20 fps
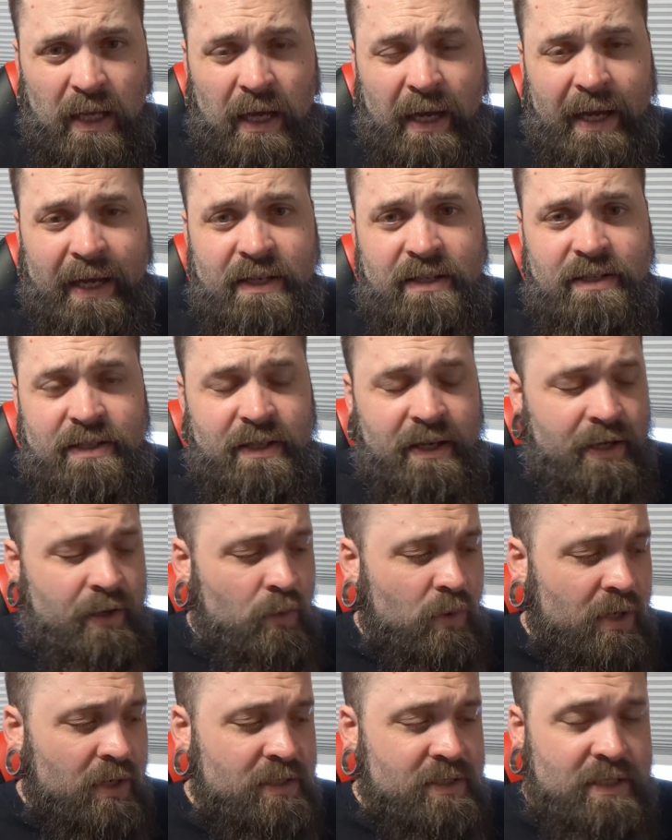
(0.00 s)
I just kind of
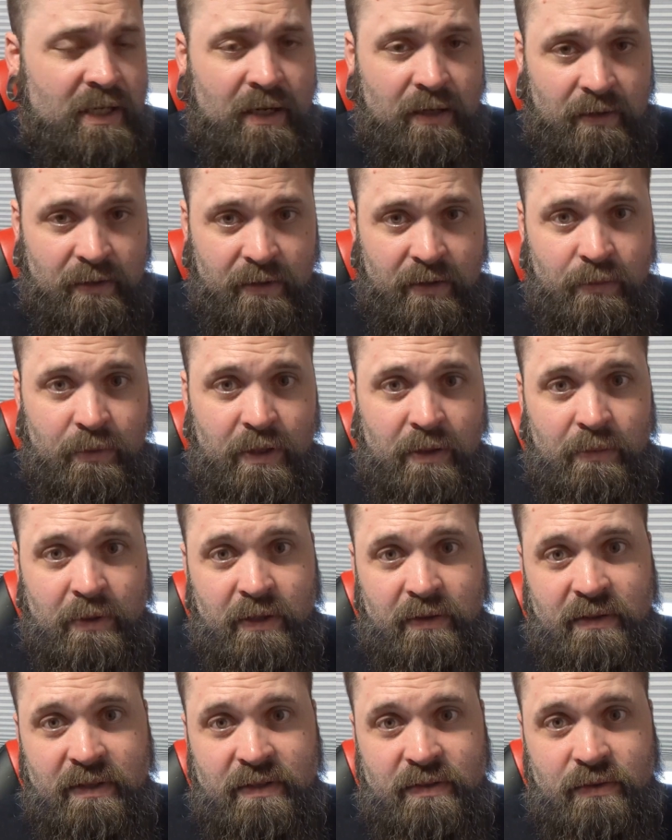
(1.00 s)
wanted to talk a little bit
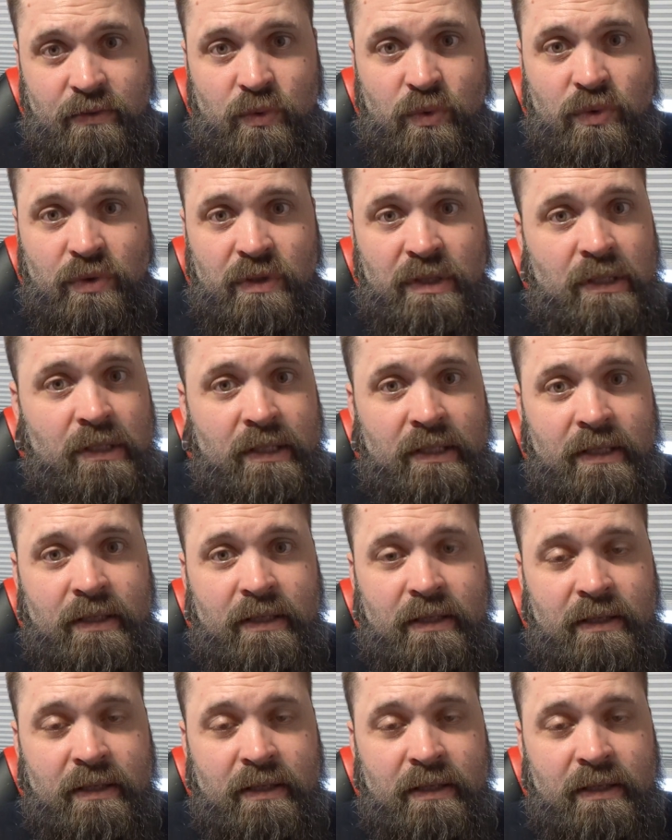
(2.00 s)
about this cool little,